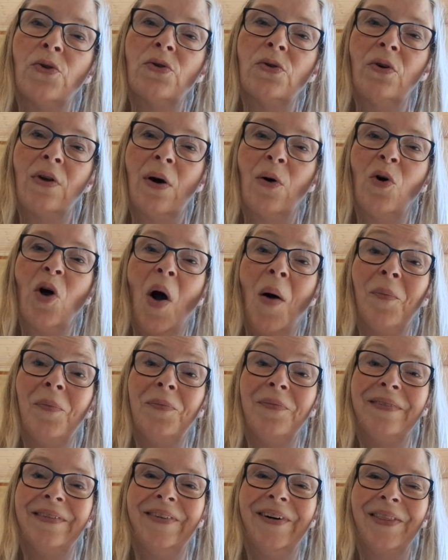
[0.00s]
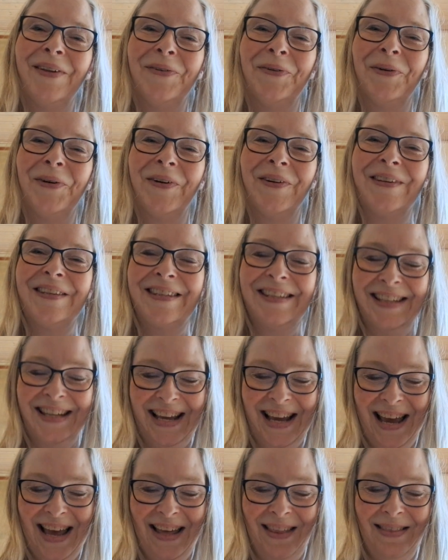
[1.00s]
so now come other words
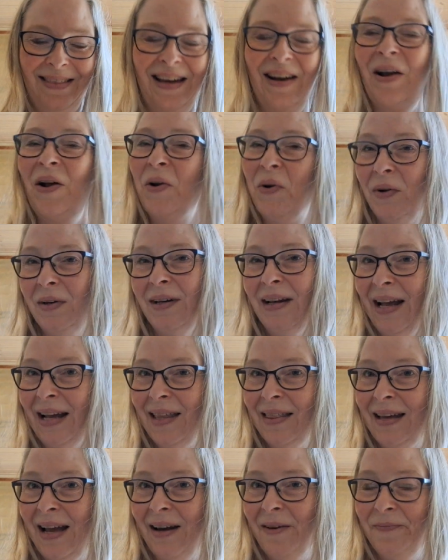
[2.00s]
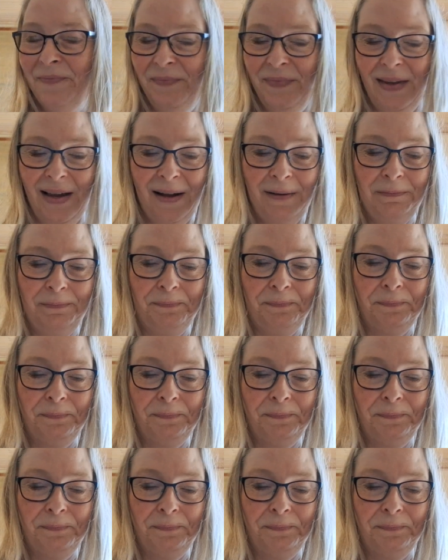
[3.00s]
that are not like that, yeah?